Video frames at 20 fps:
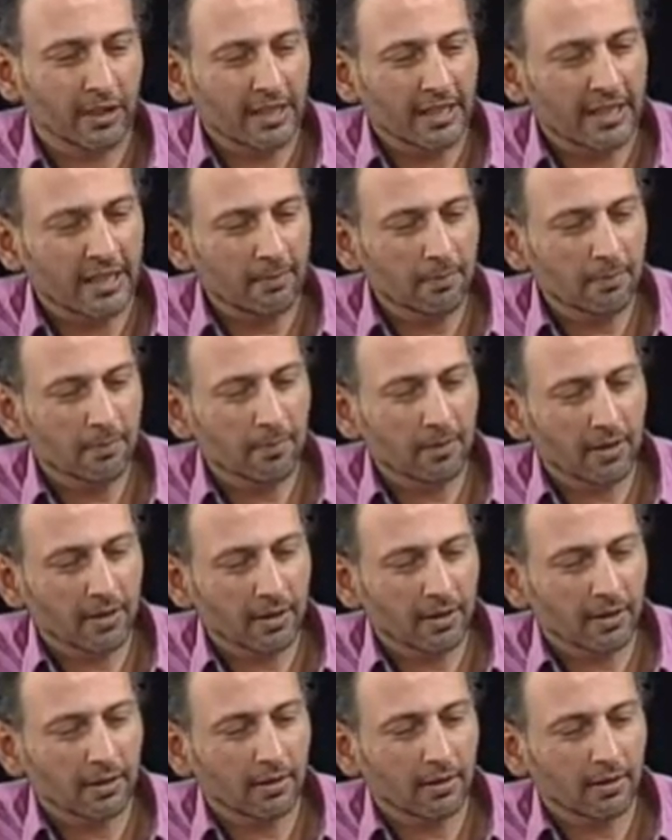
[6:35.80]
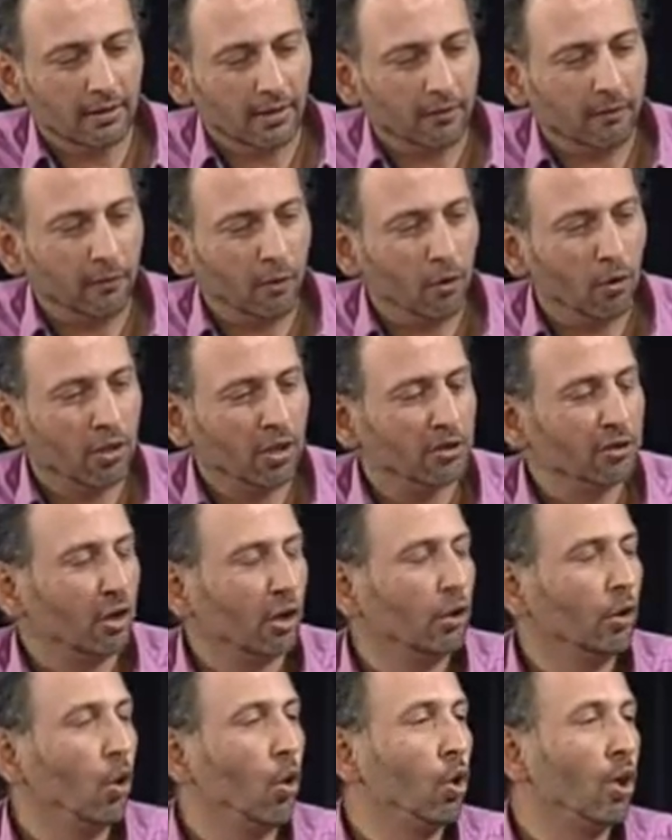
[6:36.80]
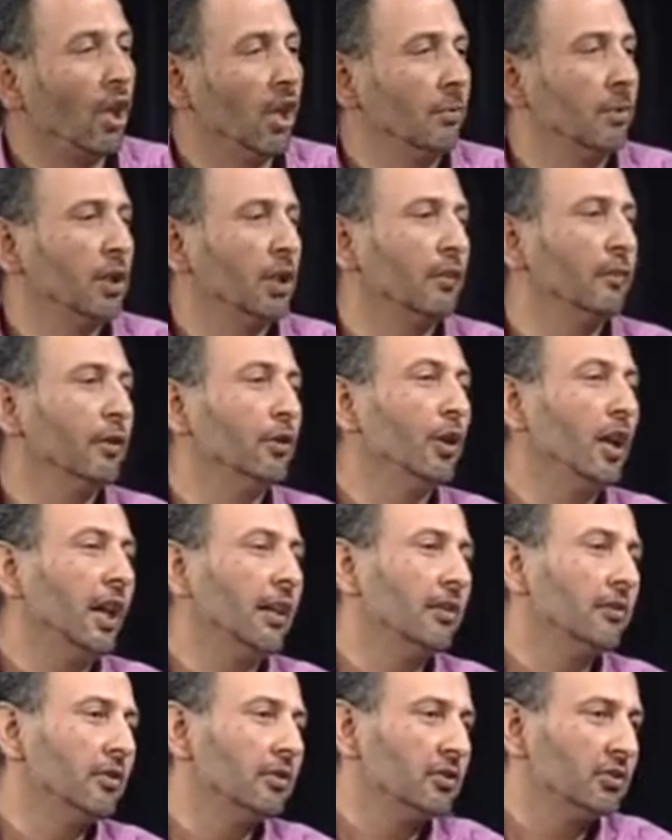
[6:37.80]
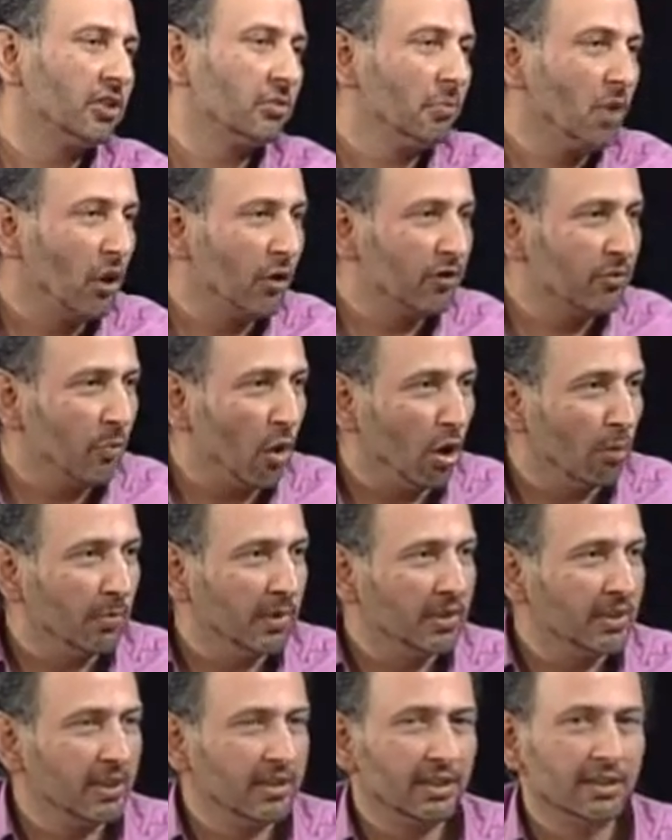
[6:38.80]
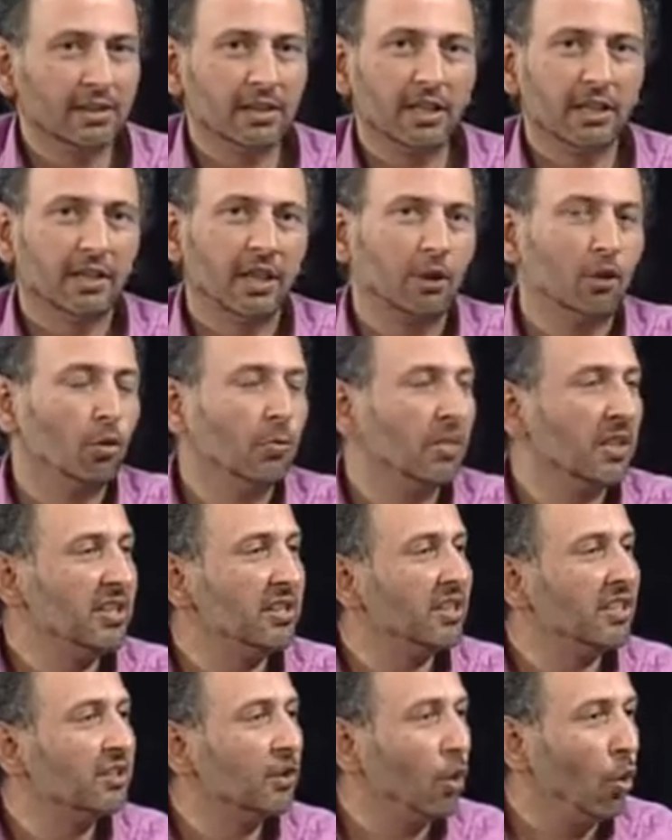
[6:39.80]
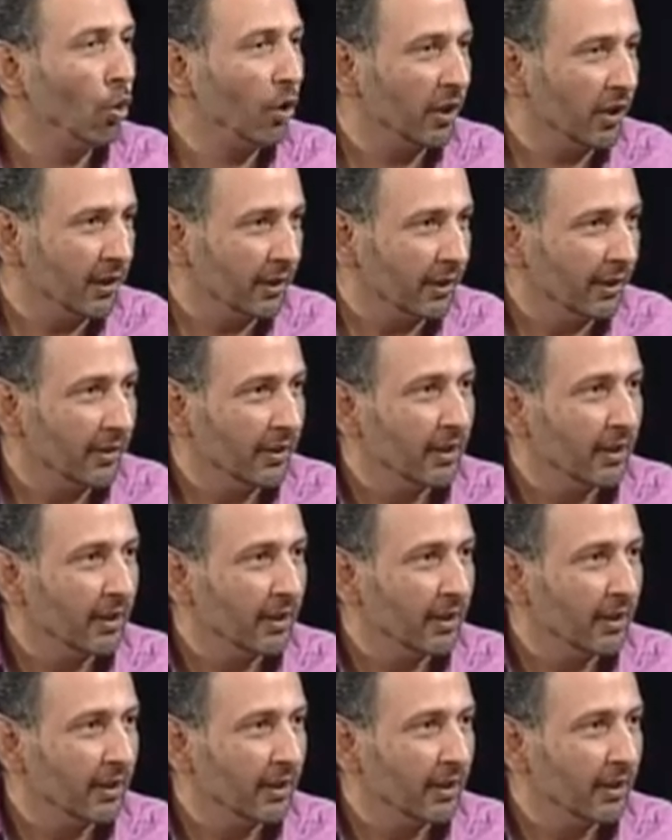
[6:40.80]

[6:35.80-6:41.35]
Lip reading: keep the focus on local, because if you look at a lot of small businesses, they do business locally.